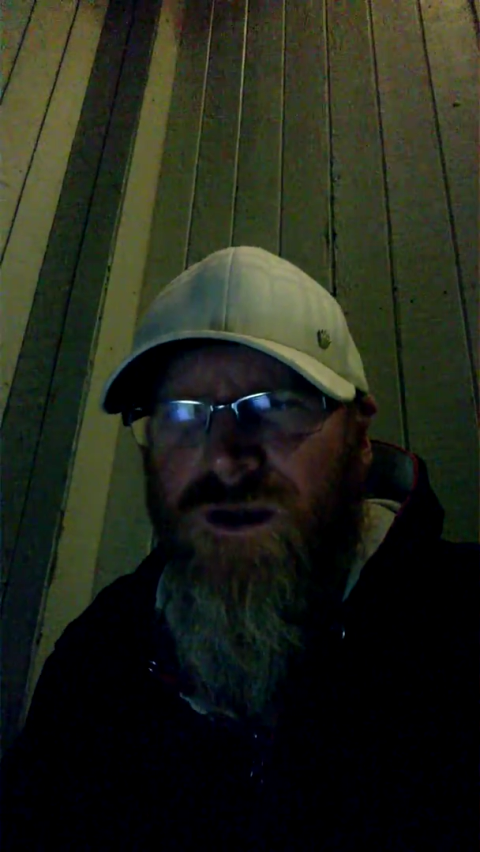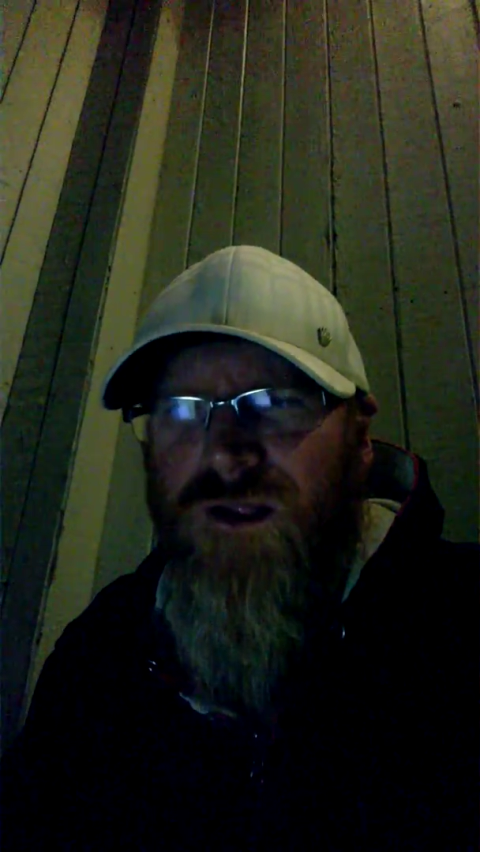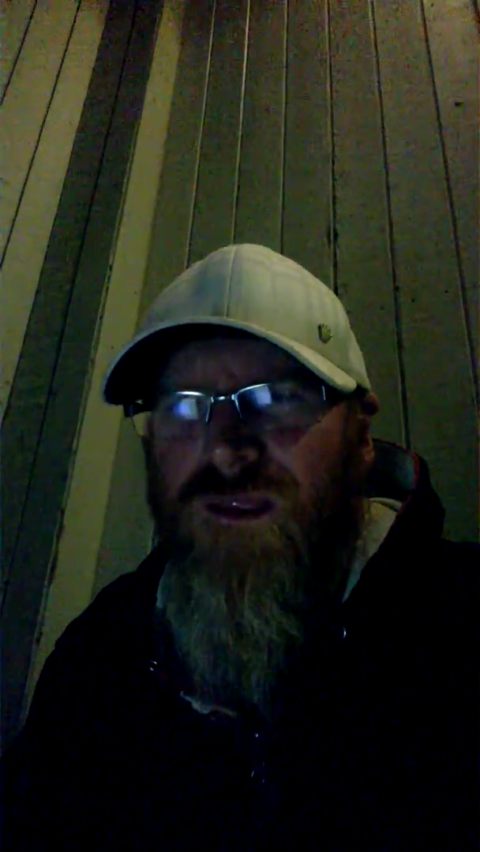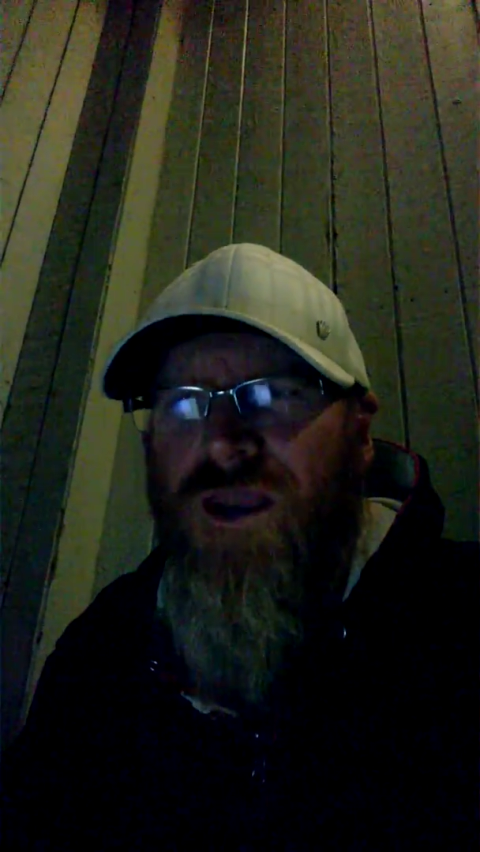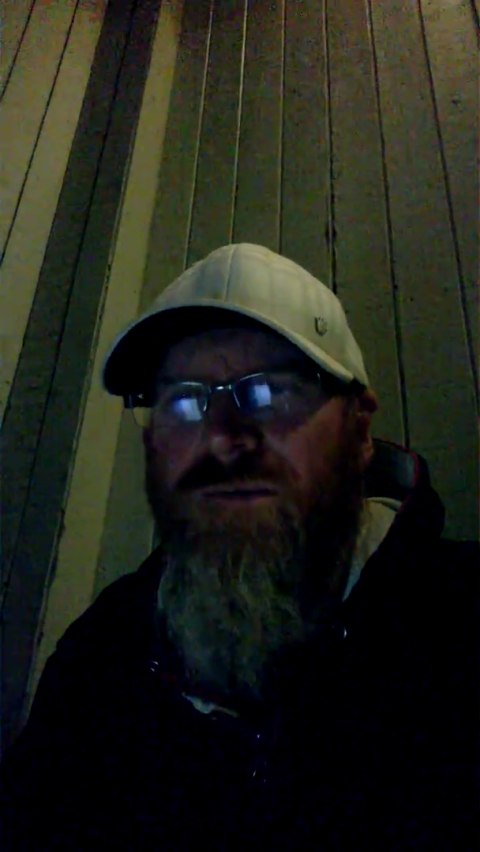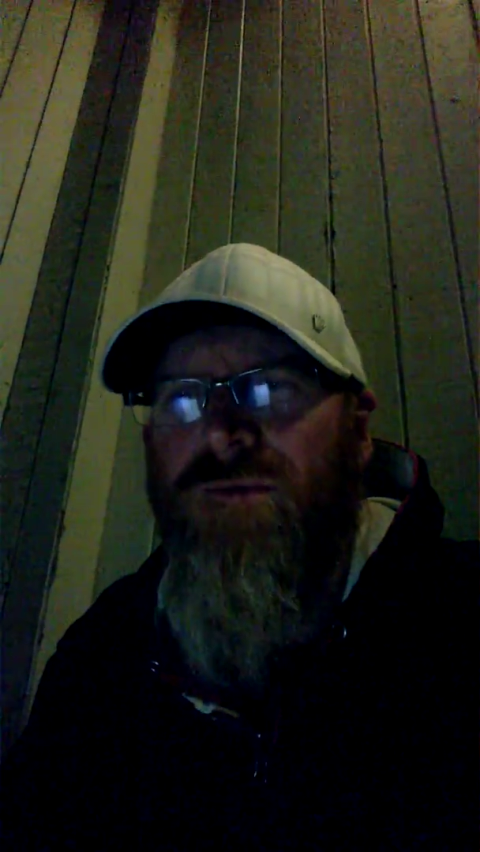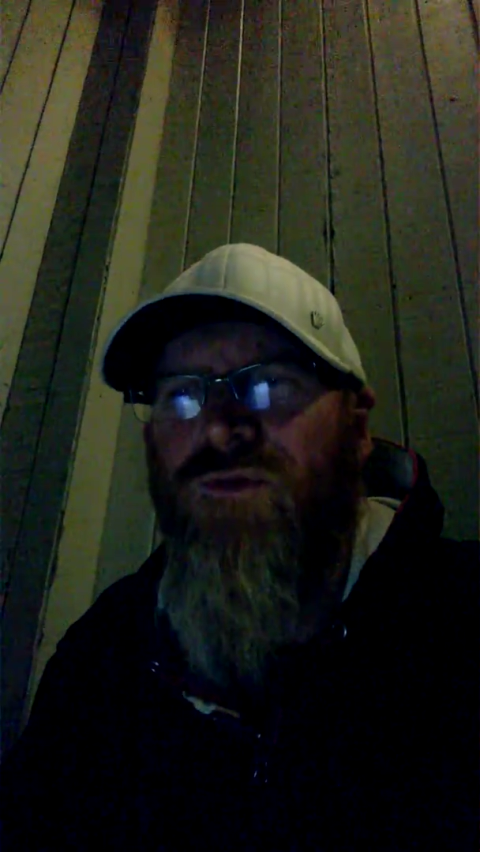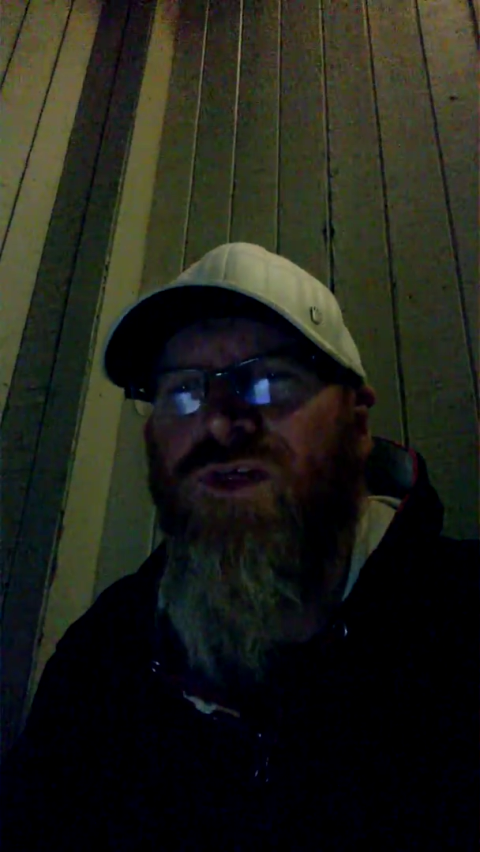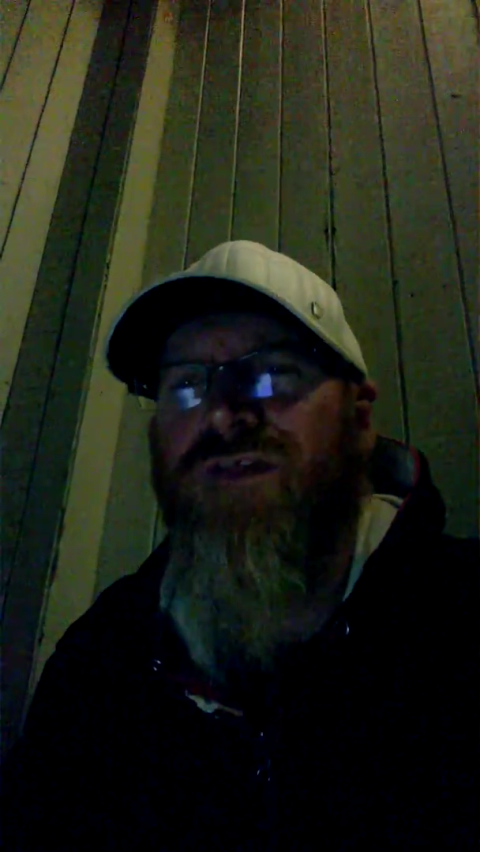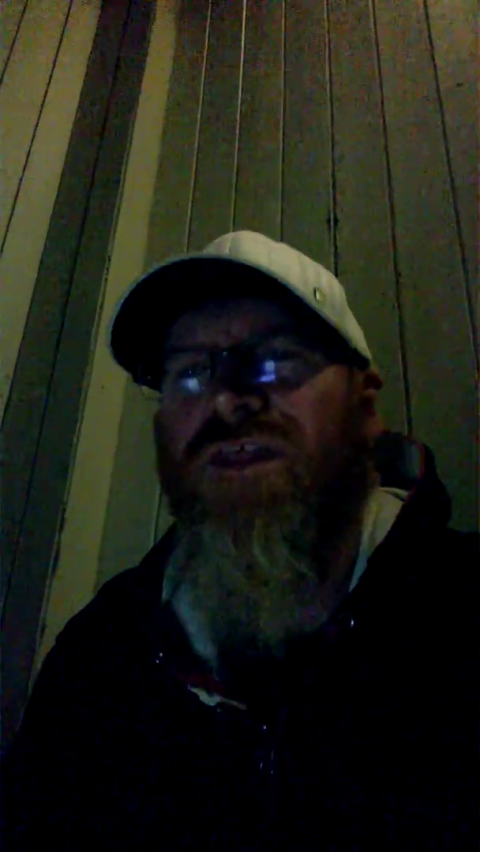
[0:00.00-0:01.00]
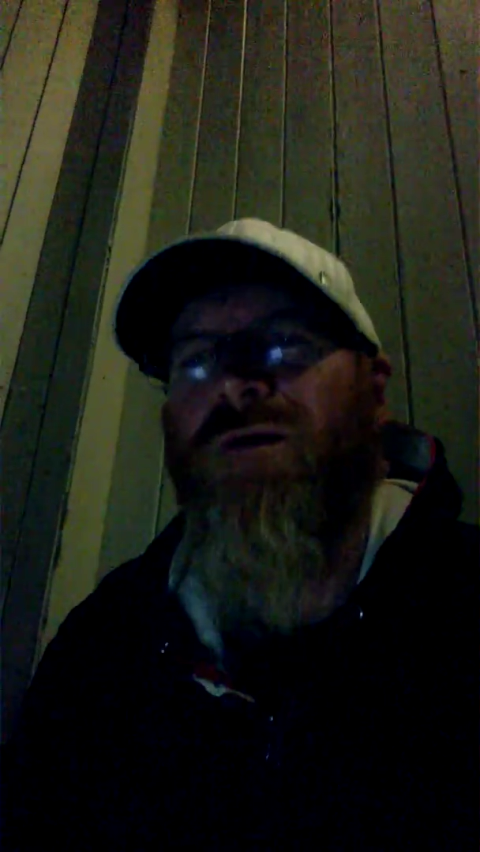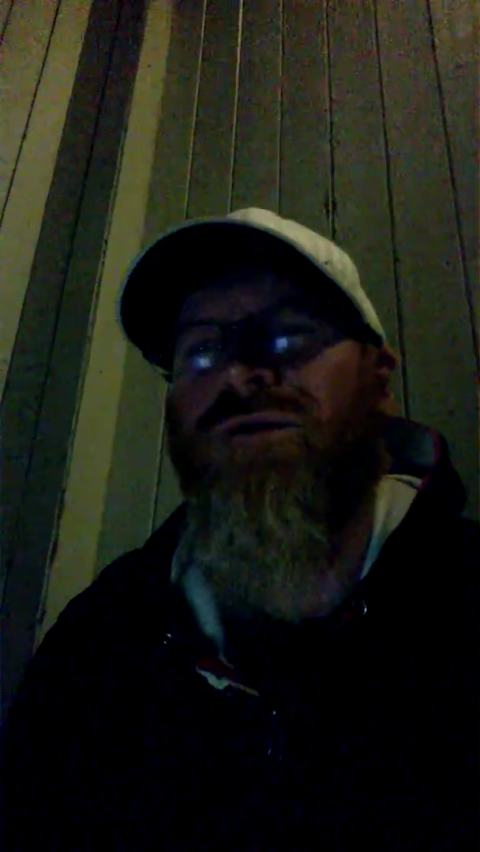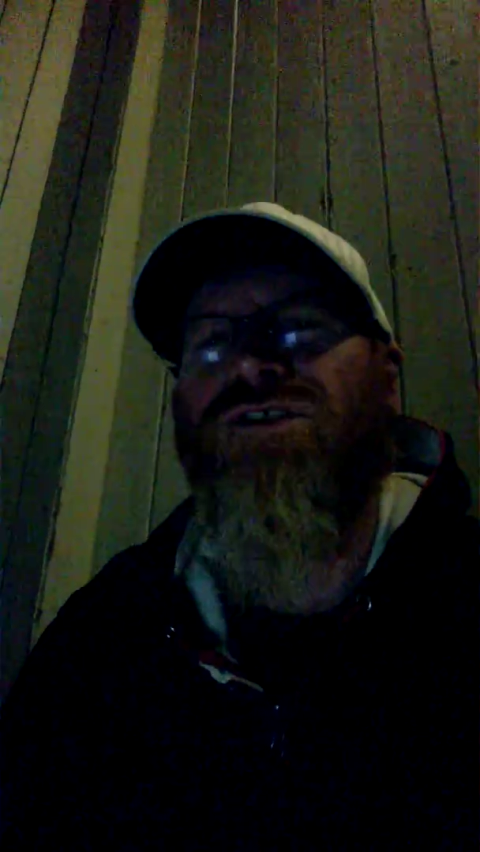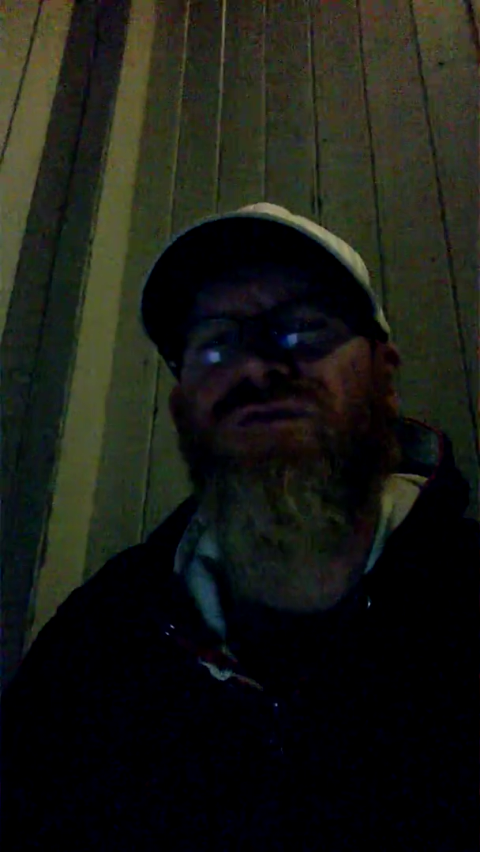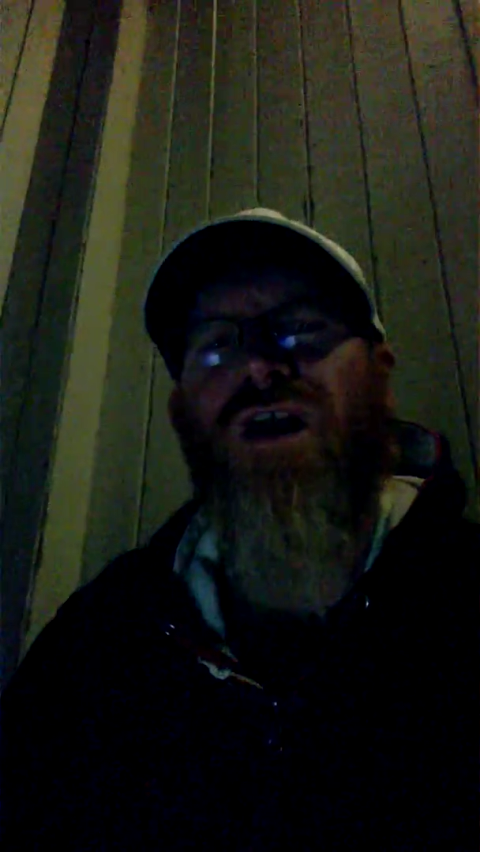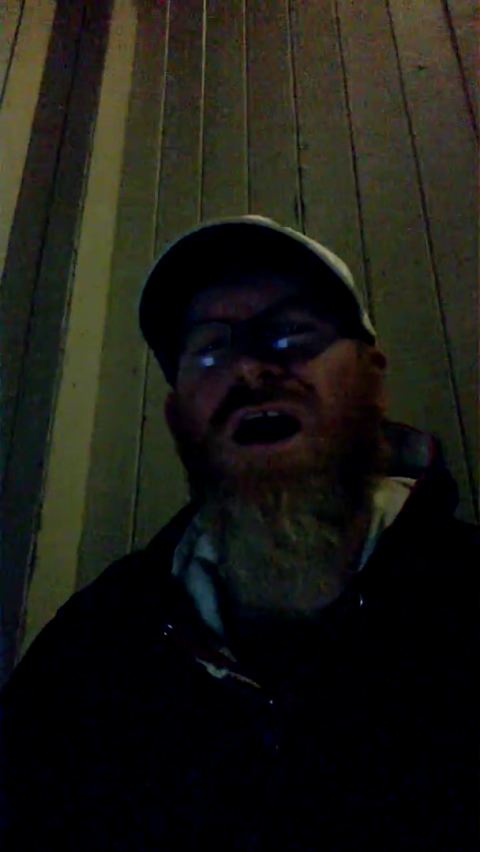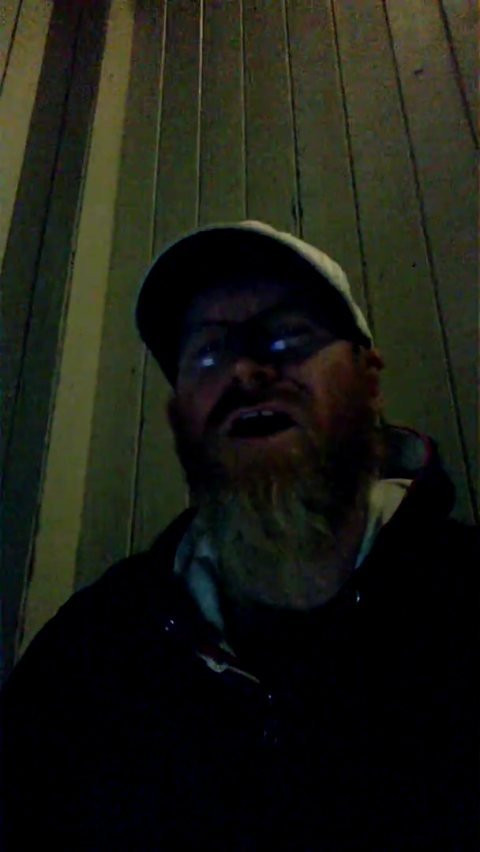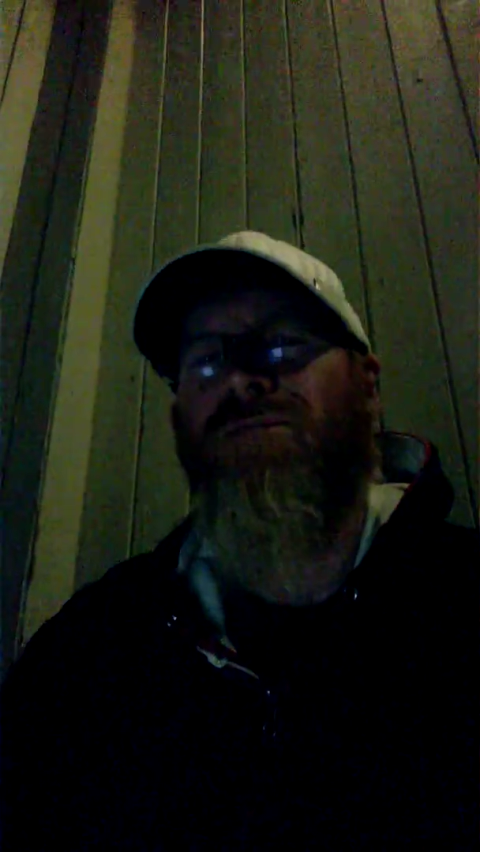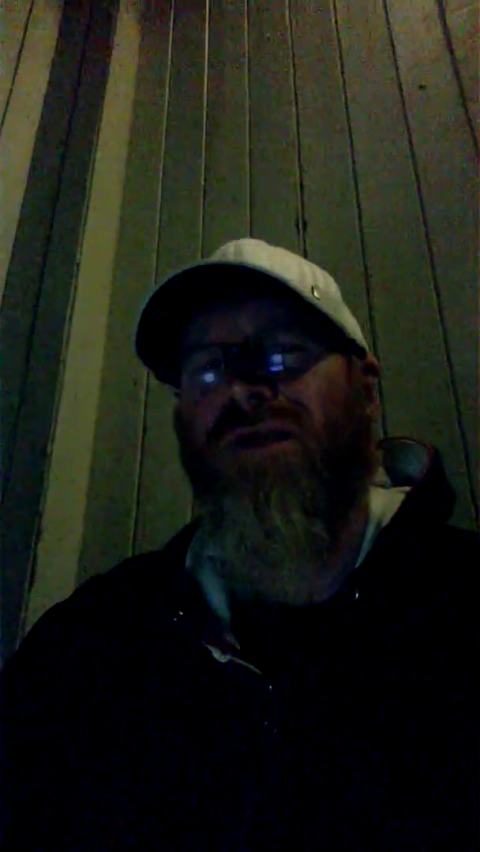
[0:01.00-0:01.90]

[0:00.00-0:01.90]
A lot of people think the image of God